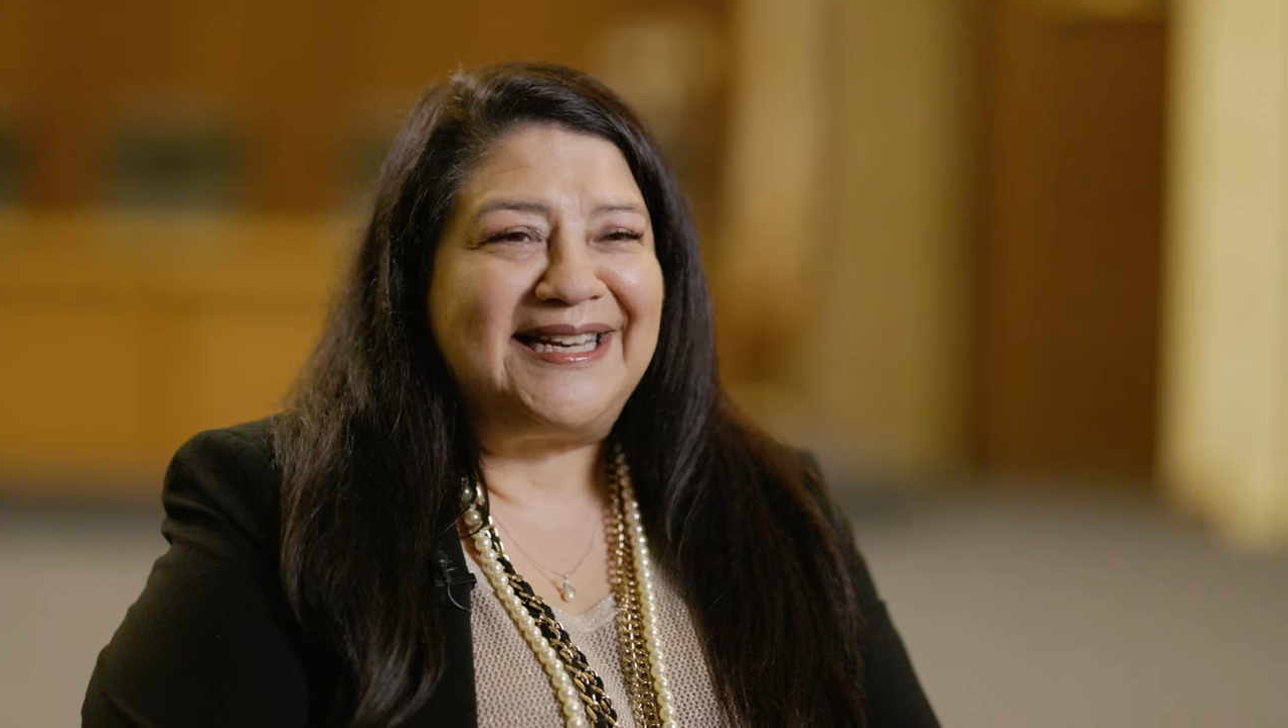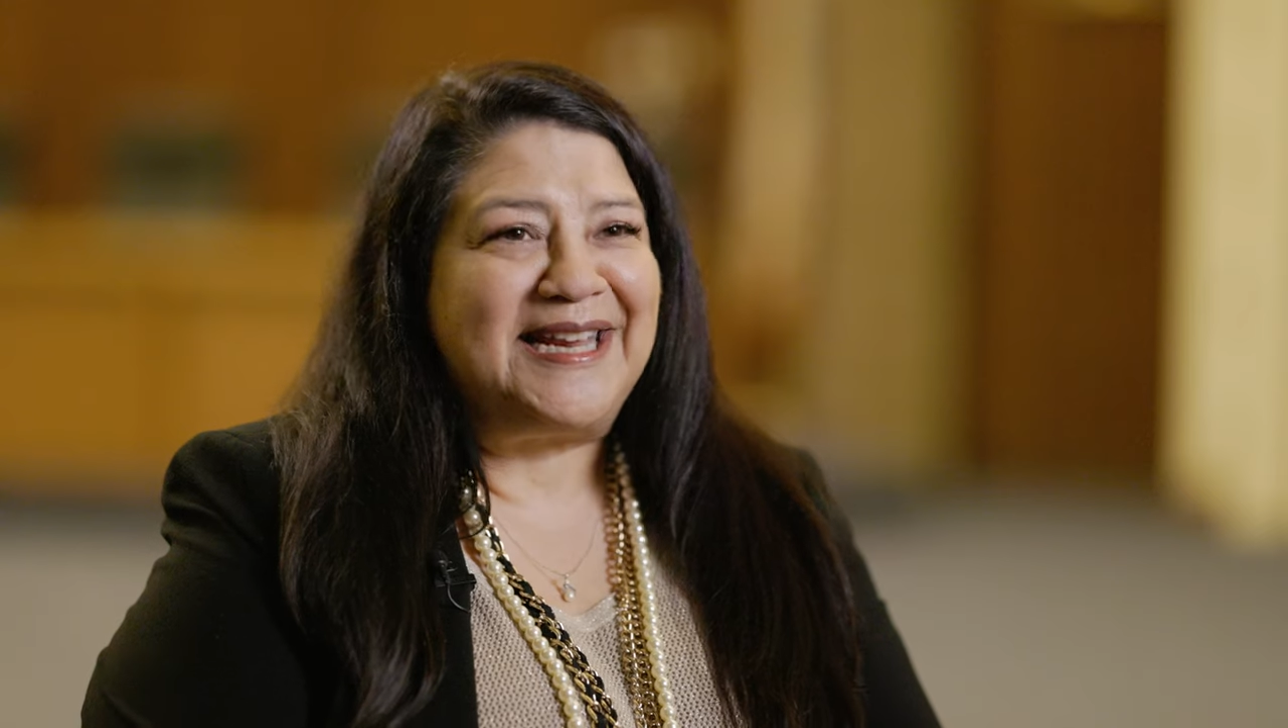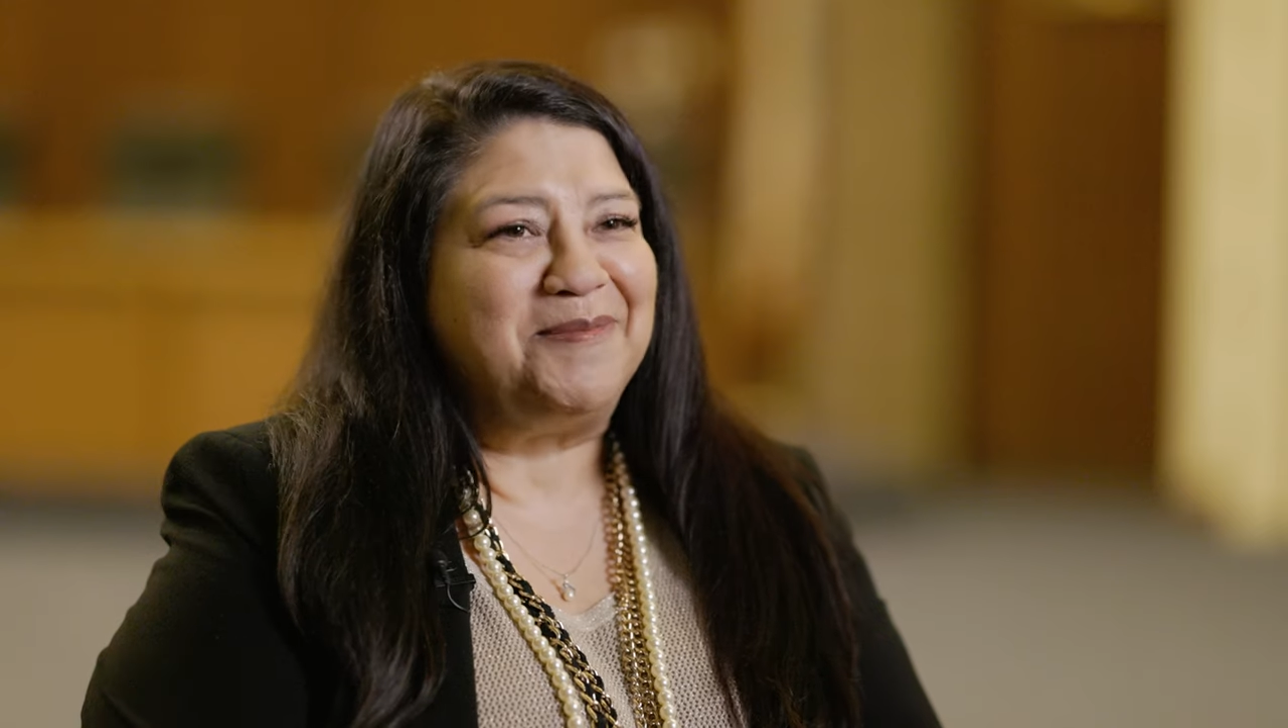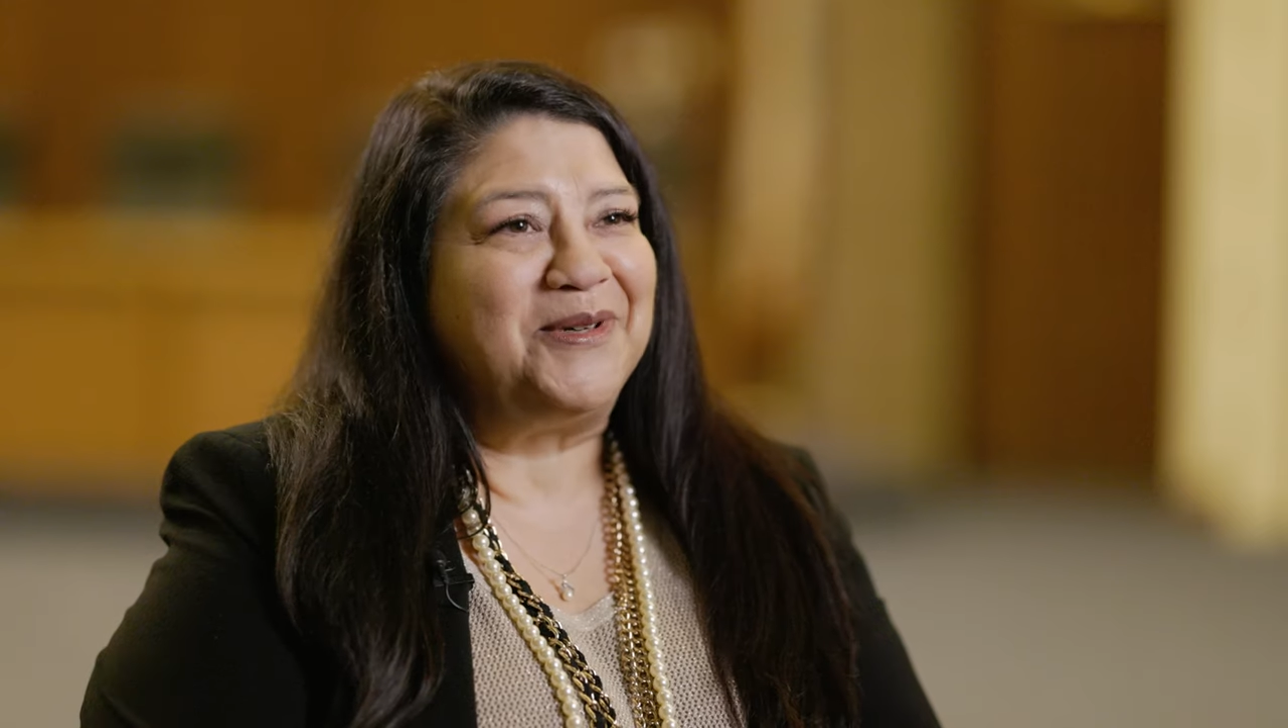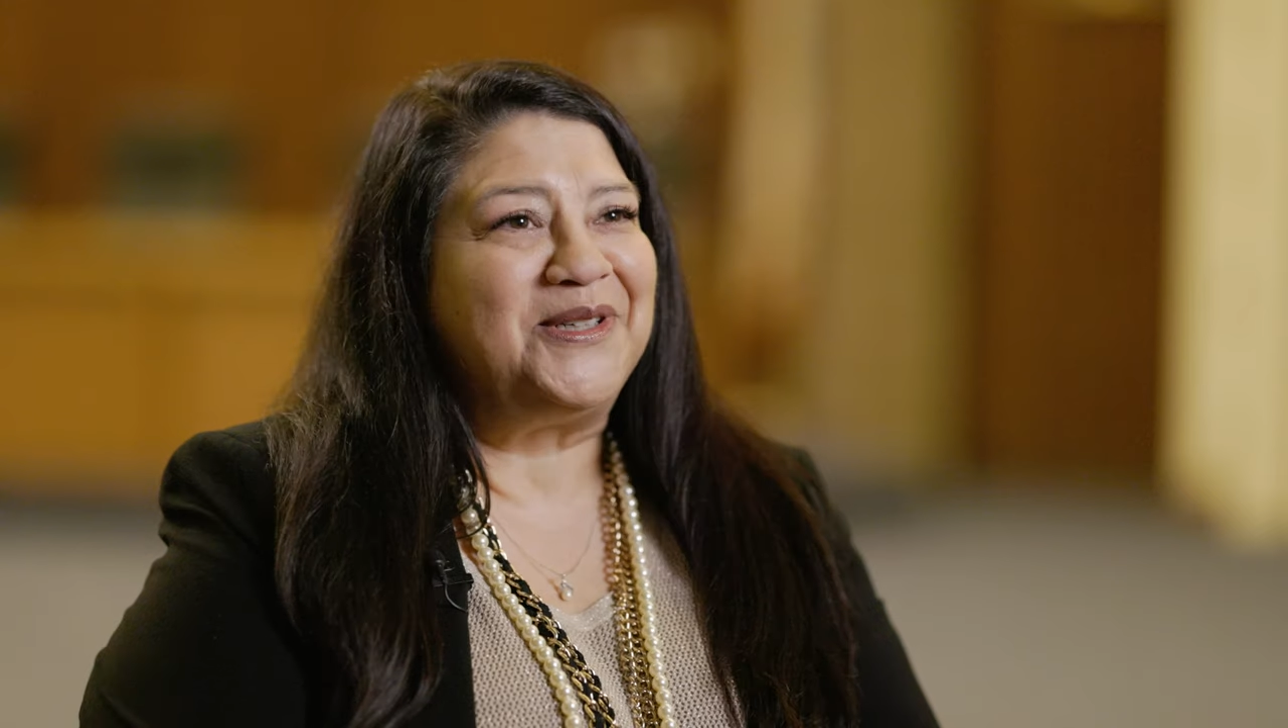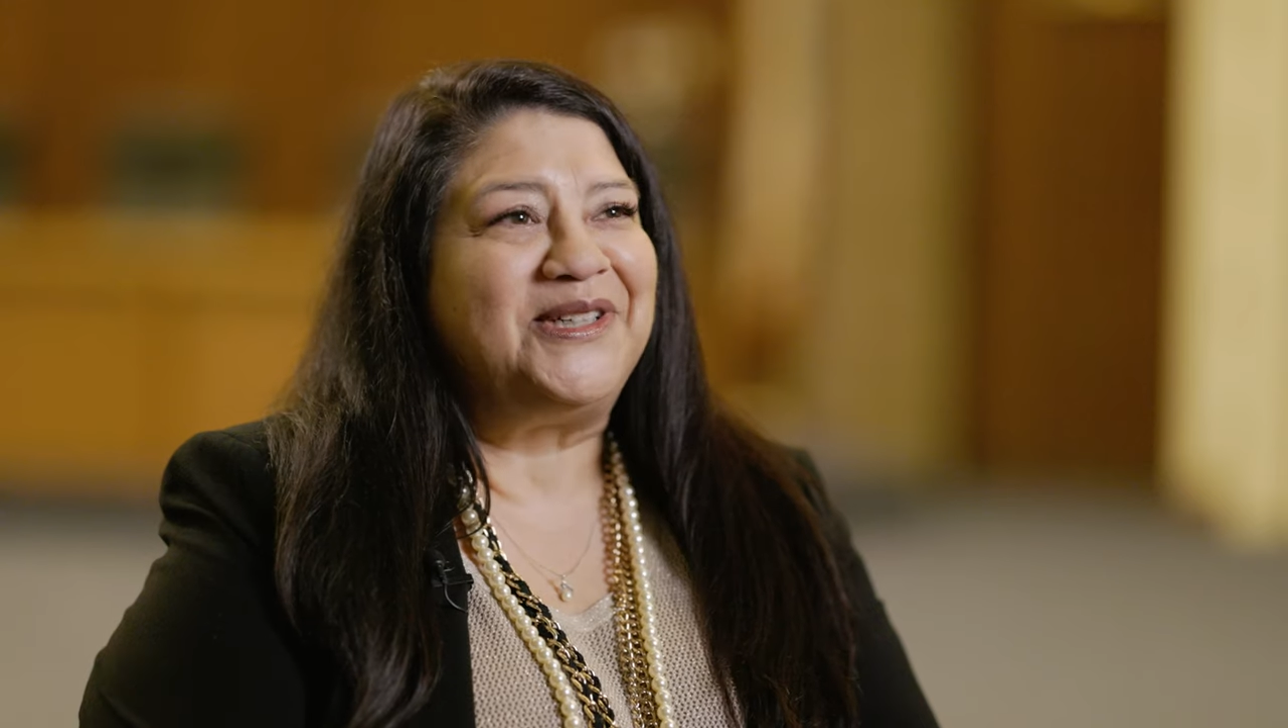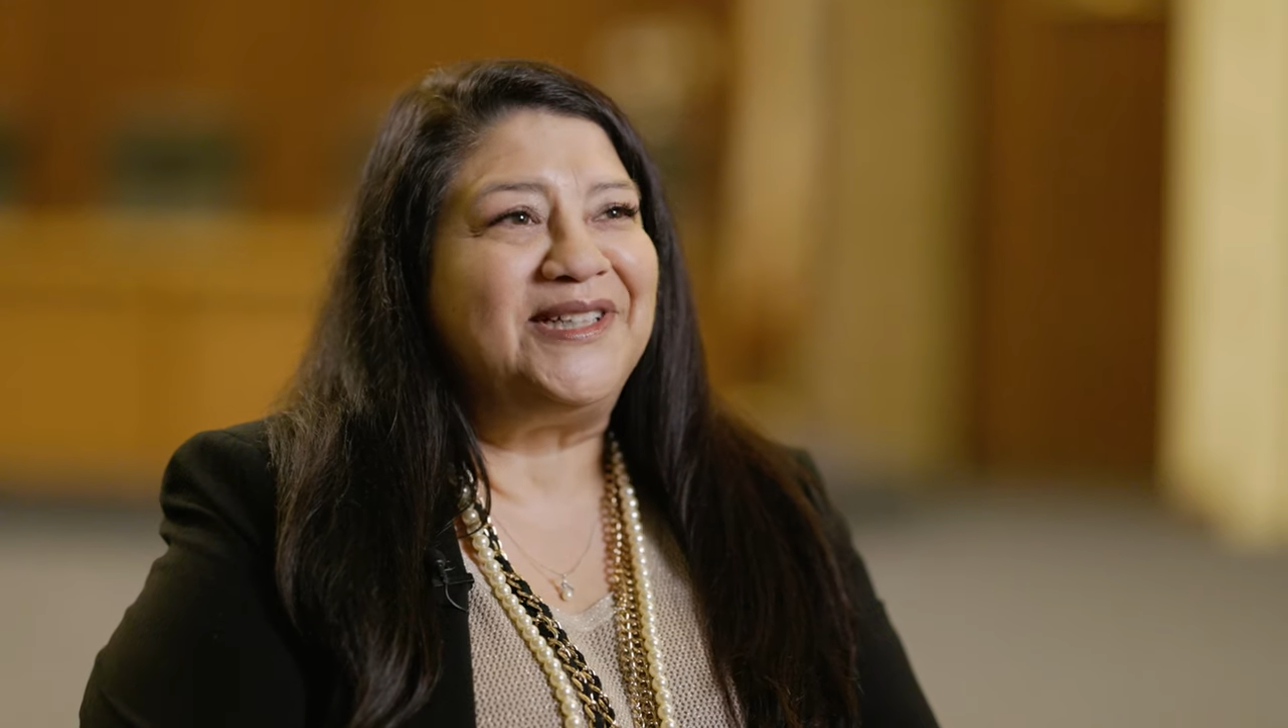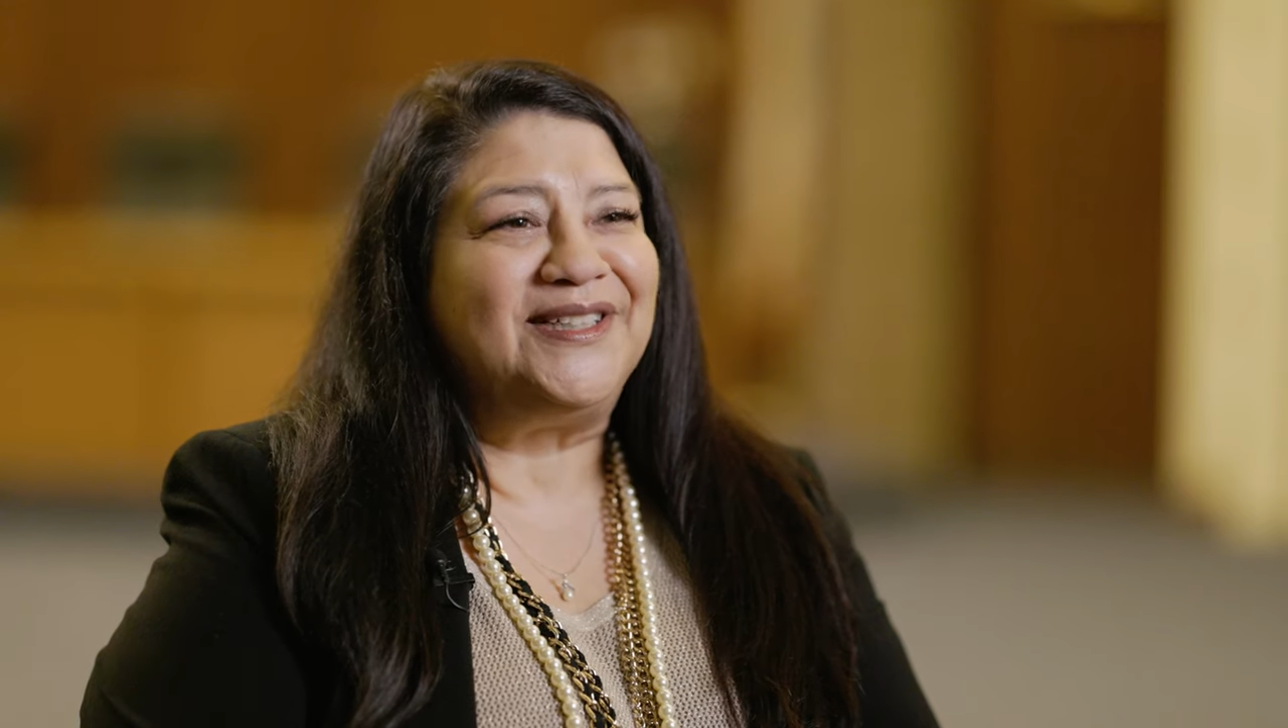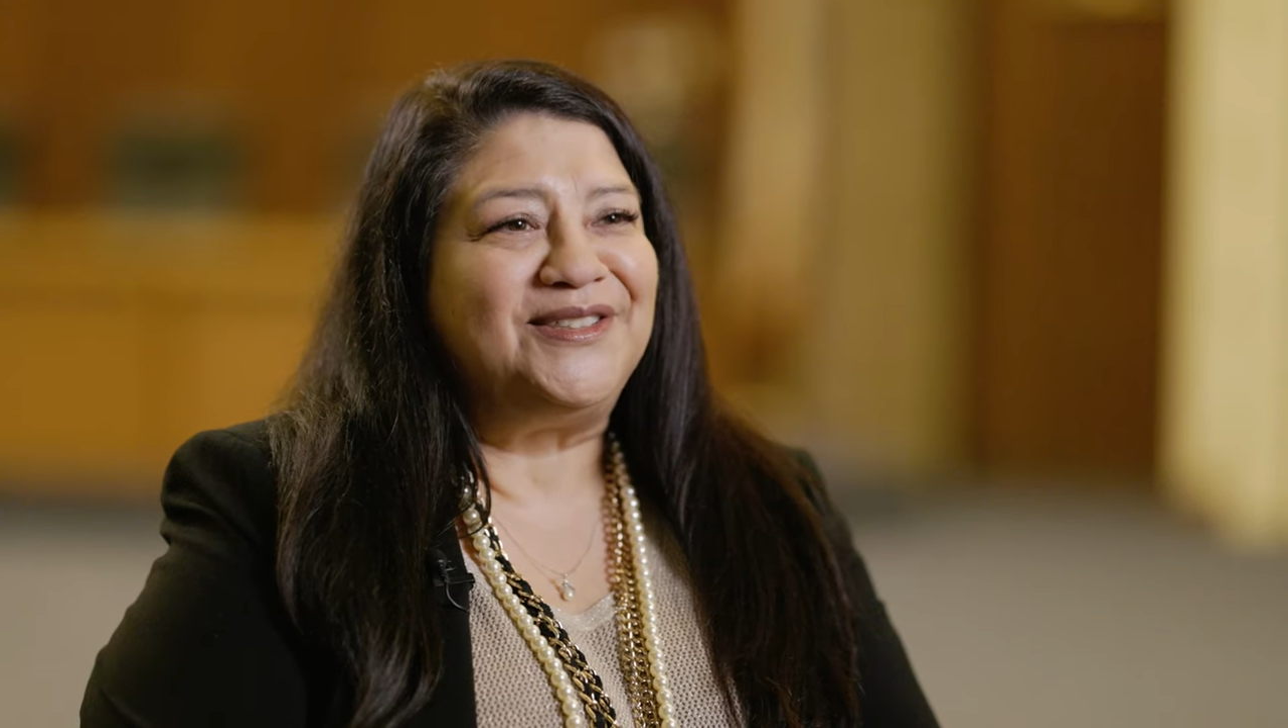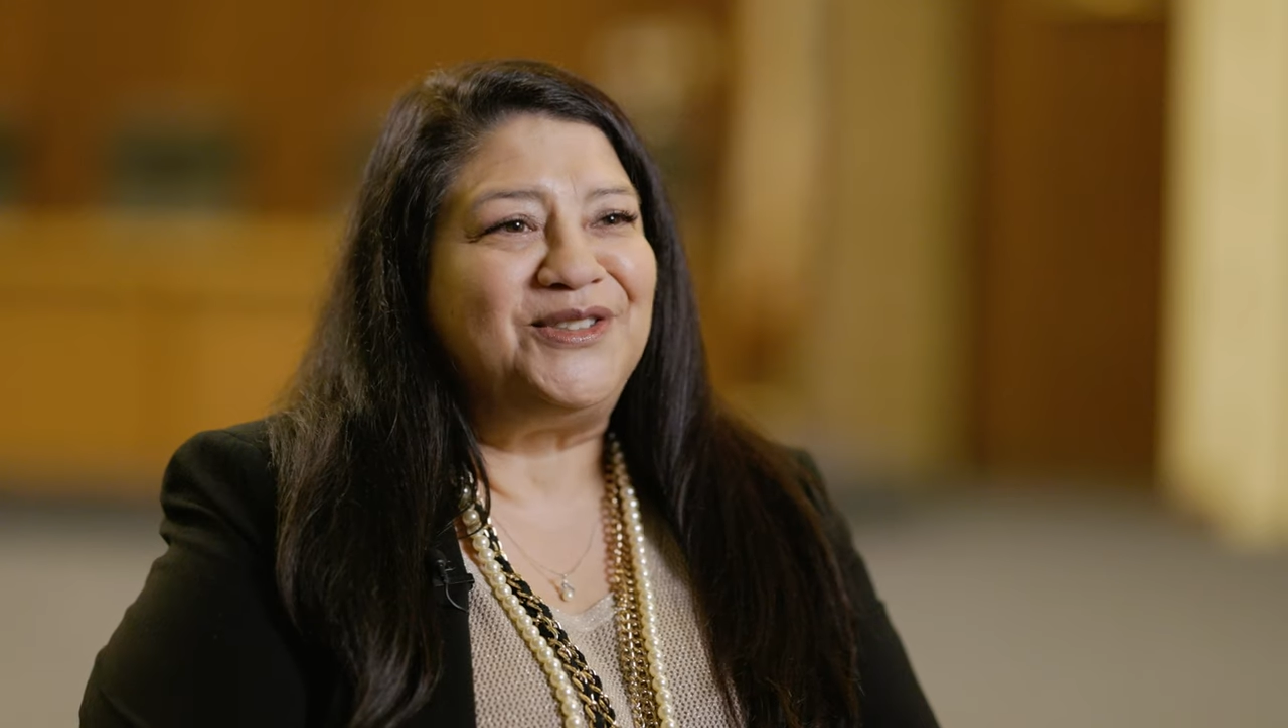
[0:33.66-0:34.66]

neighborhood,